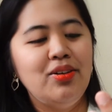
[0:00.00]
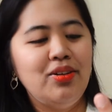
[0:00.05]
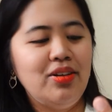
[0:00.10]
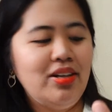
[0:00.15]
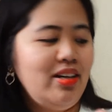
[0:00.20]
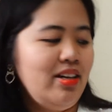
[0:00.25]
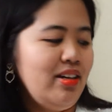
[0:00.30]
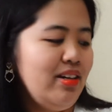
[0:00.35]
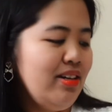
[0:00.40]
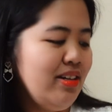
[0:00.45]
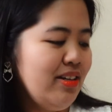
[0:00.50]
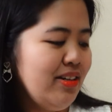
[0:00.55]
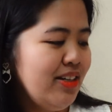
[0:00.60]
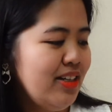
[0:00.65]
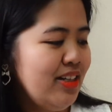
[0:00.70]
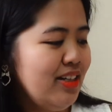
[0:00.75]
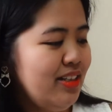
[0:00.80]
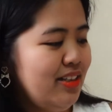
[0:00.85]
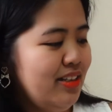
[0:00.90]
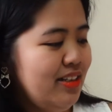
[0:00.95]
Okay,
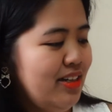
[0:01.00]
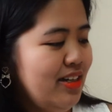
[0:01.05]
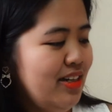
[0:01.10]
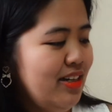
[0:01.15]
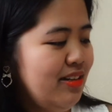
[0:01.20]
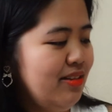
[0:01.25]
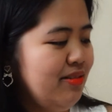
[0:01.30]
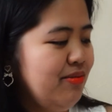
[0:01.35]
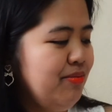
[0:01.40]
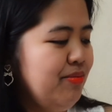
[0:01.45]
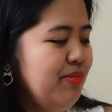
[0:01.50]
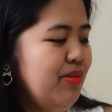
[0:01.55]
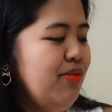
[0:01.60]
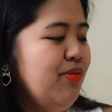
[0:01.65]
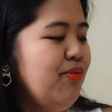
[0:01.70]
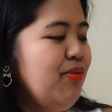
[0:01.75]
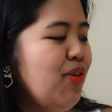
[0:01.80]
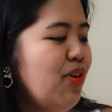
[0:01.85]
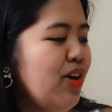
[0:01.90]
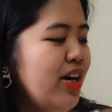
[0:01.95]
then
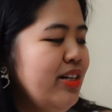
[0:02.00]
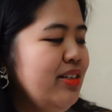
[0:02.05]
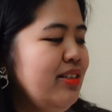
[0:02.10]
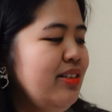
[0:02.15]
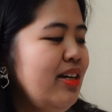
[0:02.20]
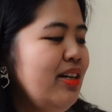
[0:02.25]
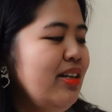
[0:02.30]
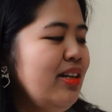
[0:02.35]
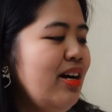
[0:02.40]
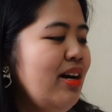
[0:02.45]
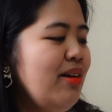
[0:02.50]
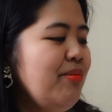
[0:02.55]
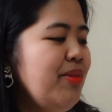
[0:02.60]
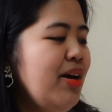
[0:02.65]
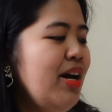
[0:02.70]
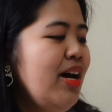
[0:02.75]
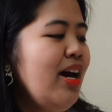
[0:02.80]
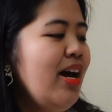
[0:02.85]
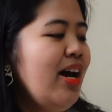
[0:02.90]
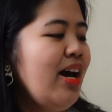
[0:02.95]
before I set up,
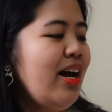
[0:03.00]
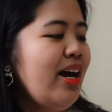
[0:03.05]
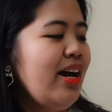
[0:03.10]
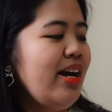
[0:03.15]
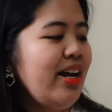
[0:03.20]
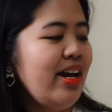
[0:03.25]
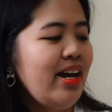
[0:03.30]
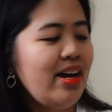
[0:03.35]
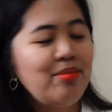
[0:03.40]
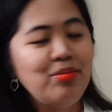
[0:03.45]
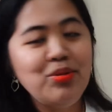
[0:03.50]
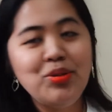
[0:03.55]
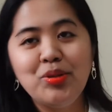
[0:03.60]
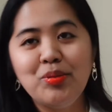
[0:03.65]
I have to